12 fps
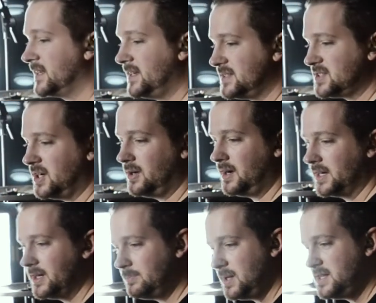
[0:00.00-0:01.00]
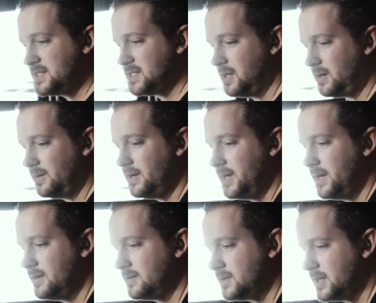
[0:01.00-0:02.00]
So I'm going to play this along
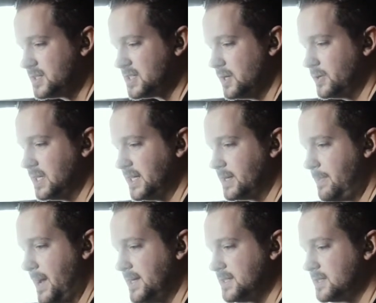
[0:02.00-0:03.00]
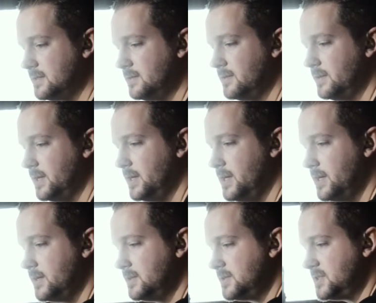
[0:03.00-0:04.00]
a slow click pace,
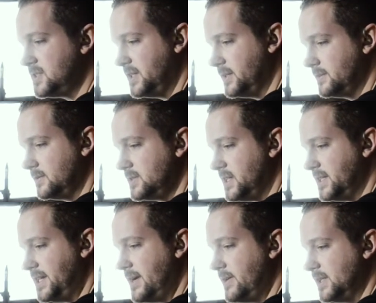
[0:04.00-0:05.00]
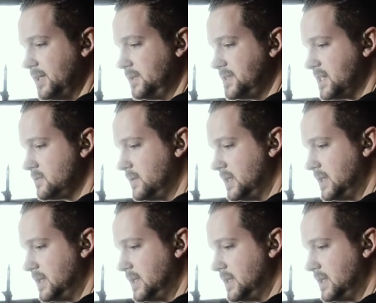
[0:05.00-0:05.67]
just here so you can hear it in context with a